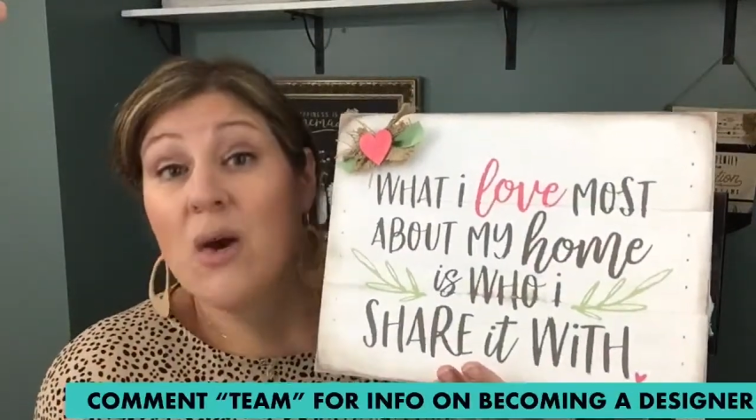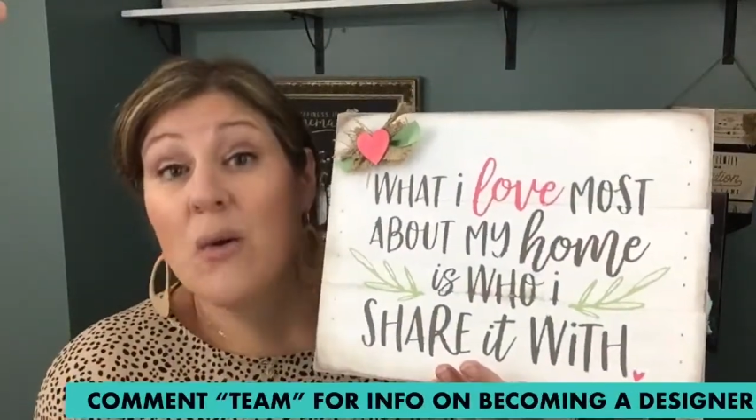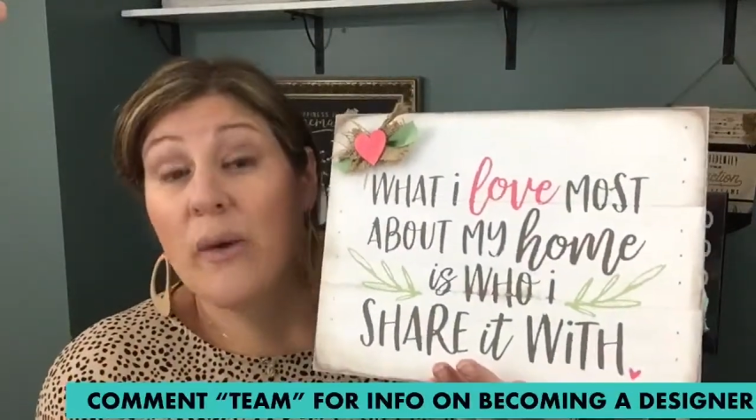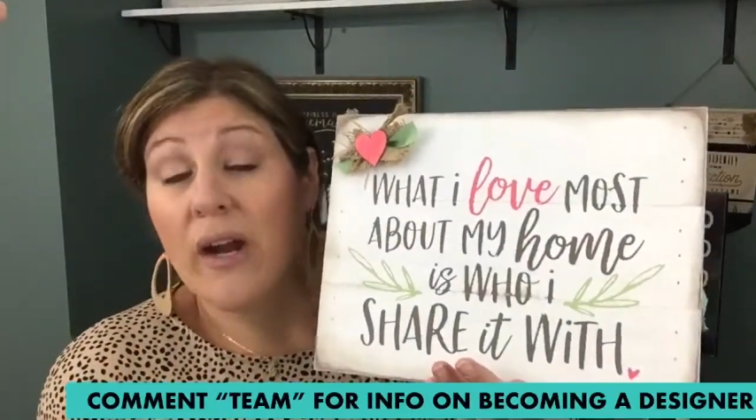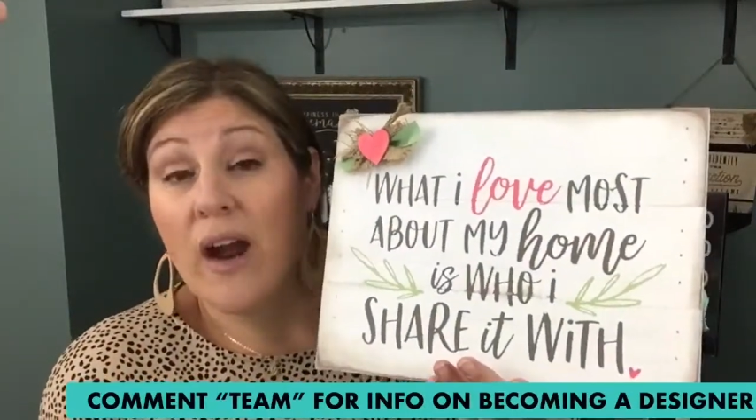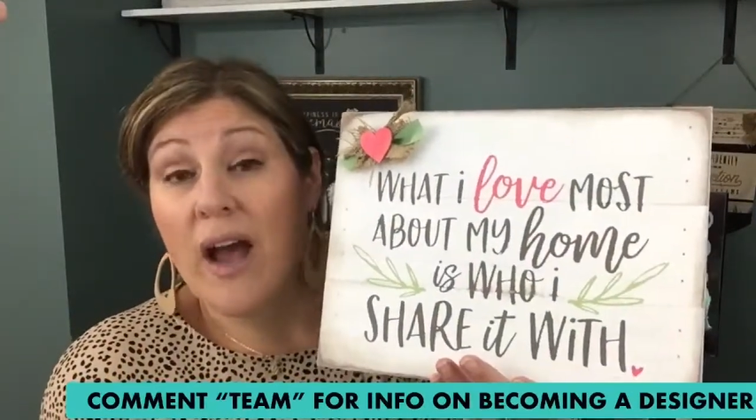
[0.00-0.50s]

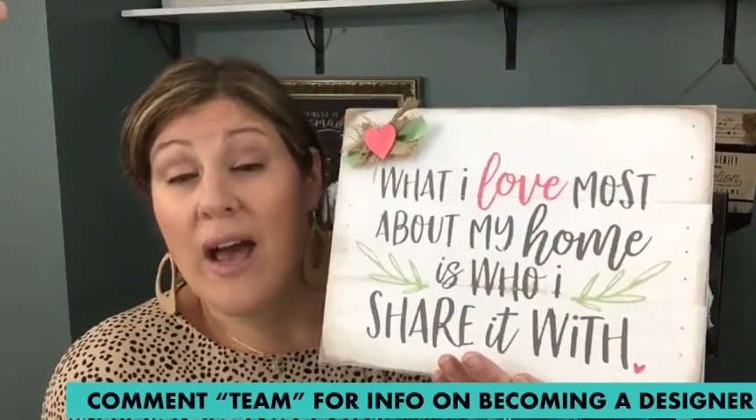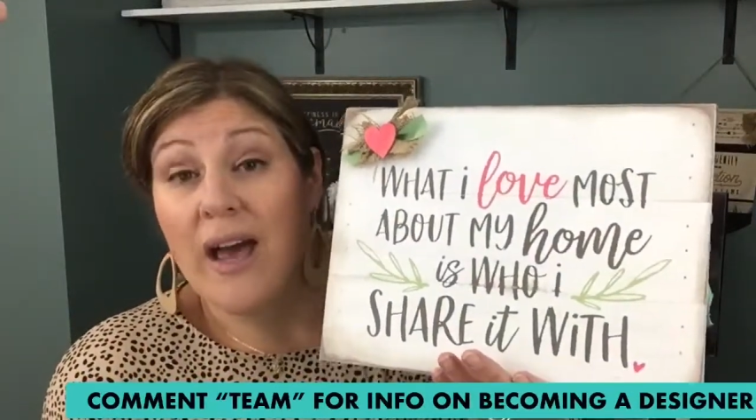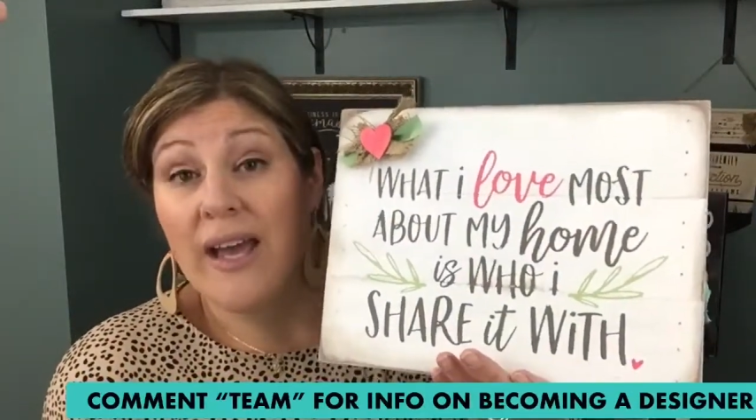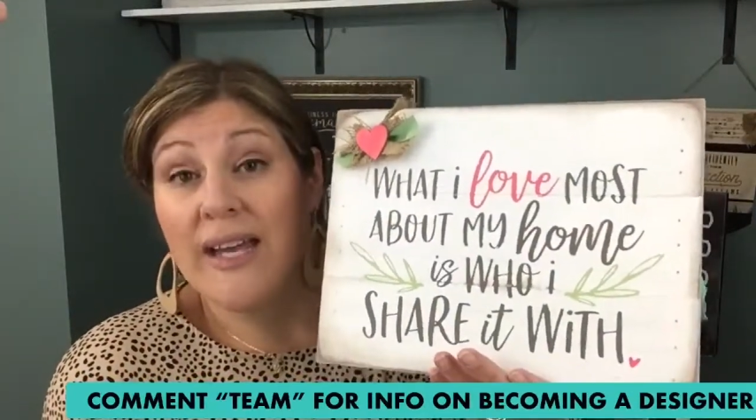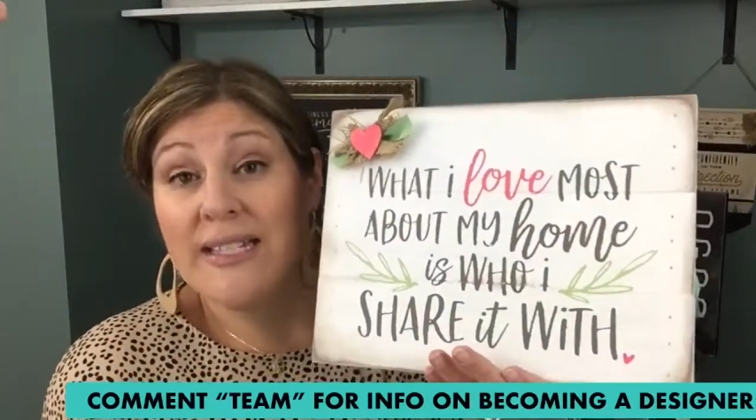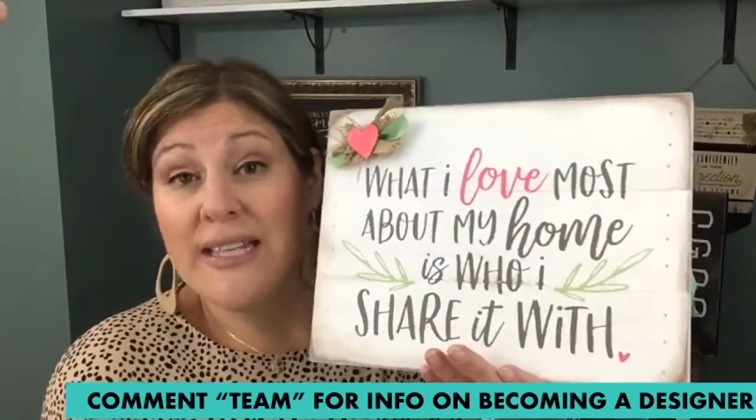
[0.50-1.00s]
where
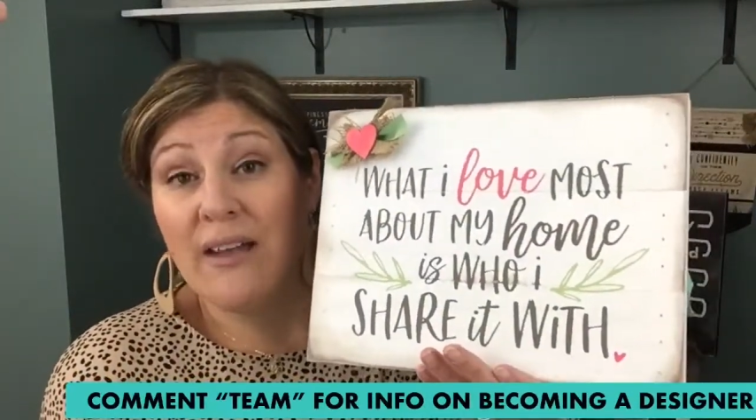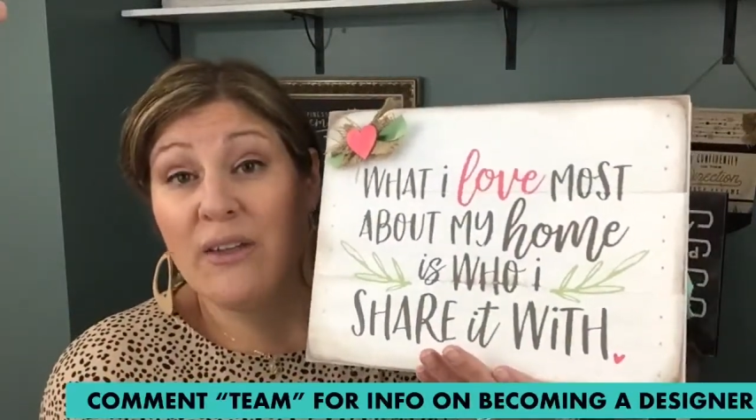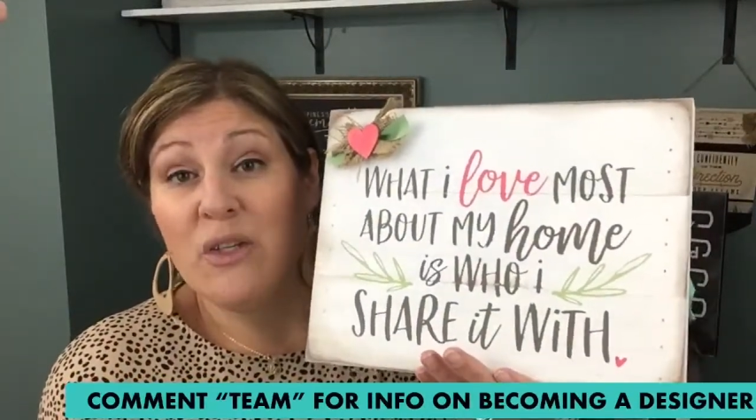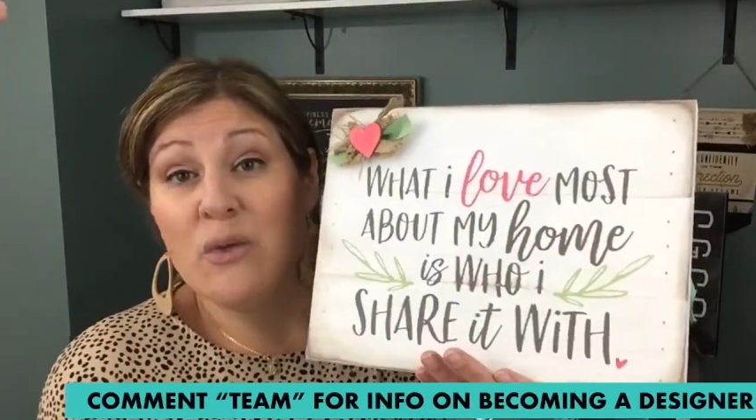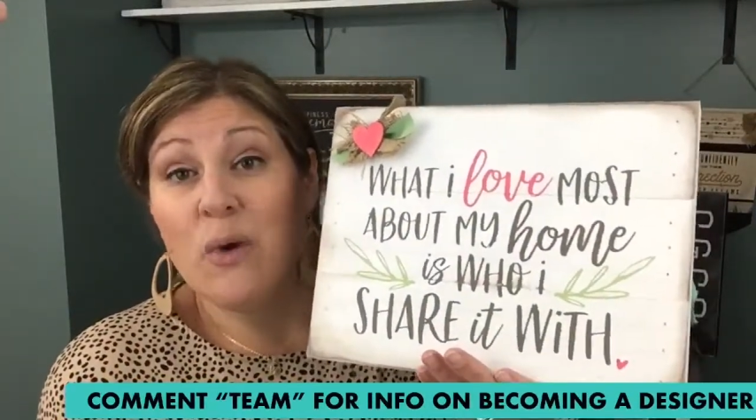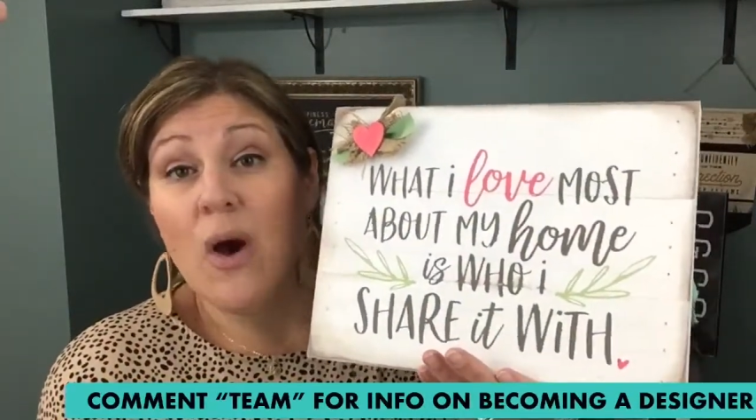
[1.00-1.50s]
I tell
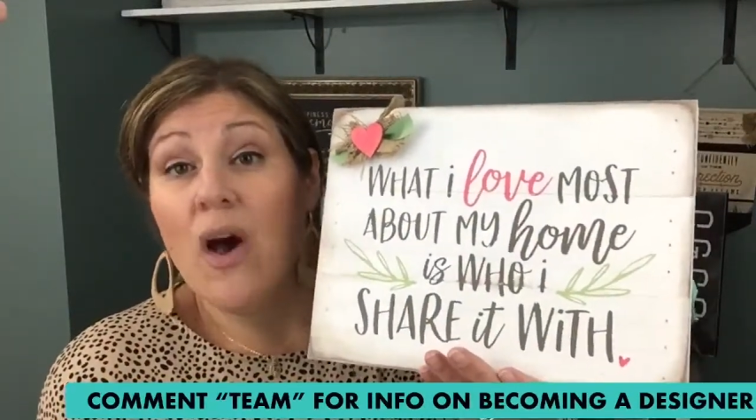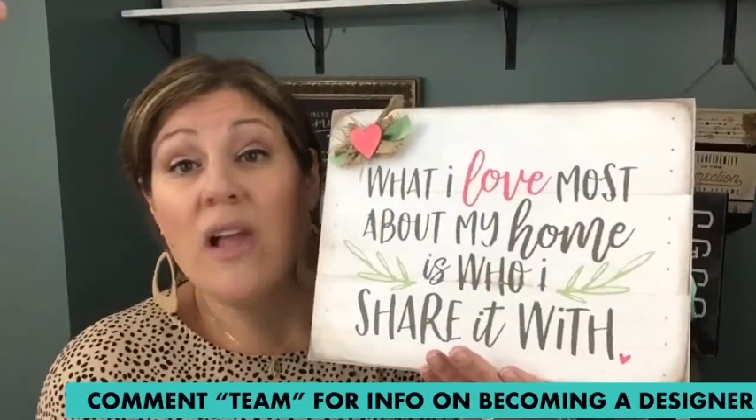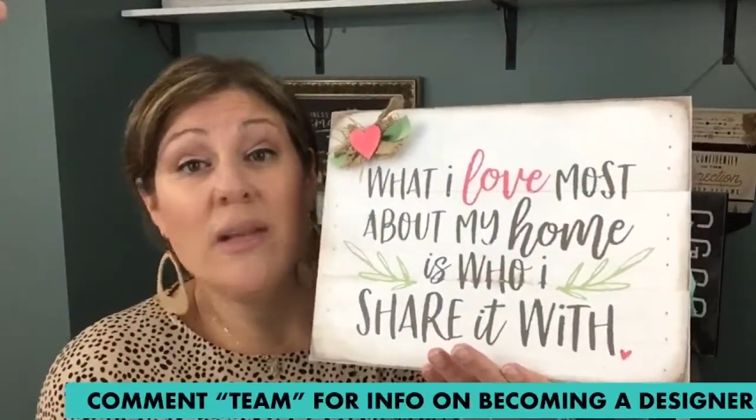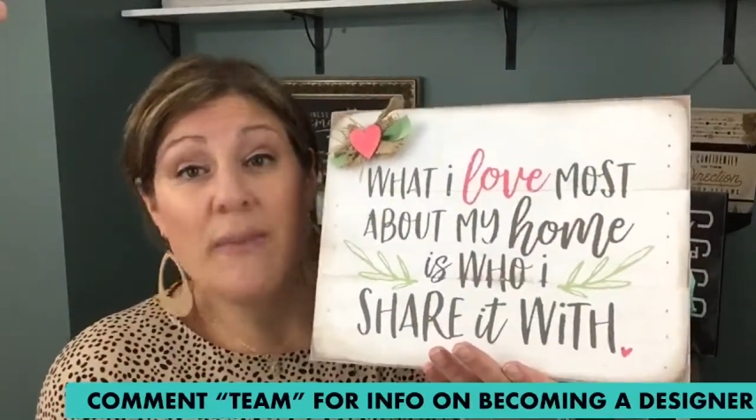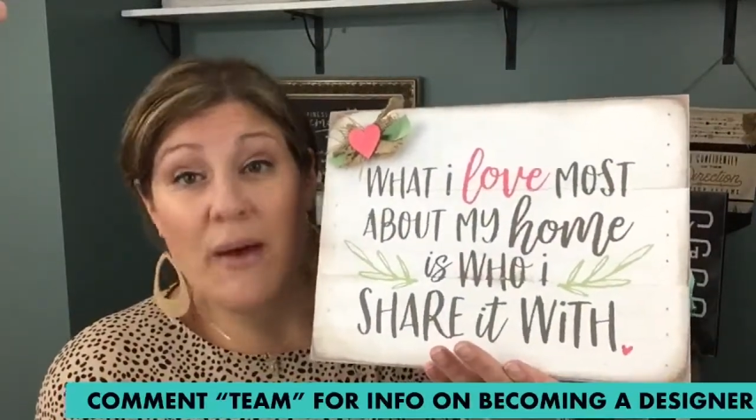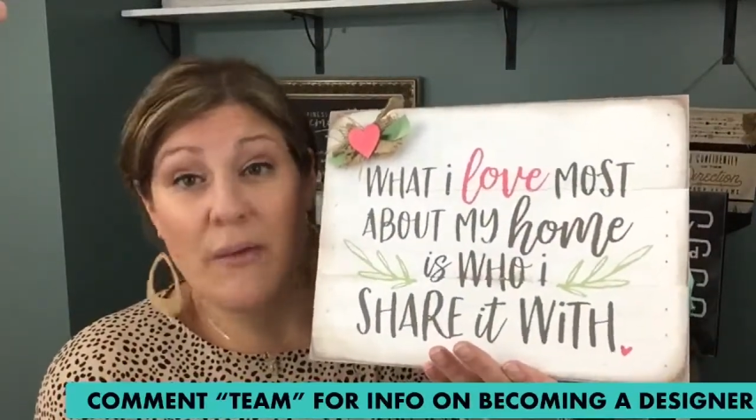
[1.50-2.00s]
you
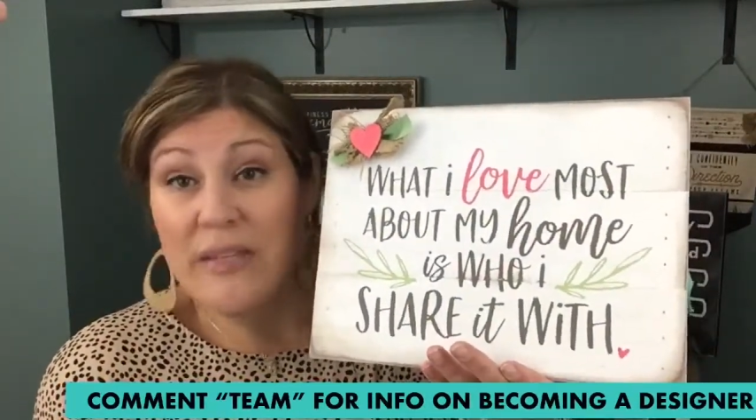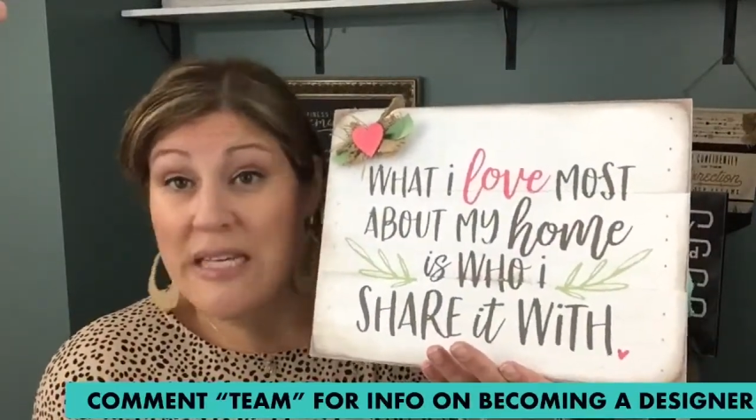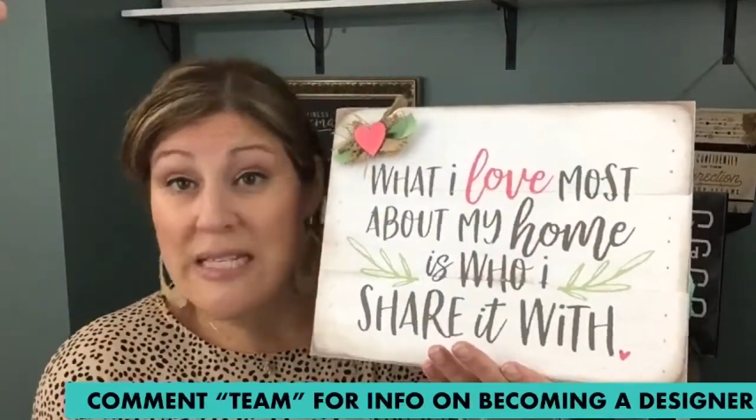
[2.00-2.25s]
all about the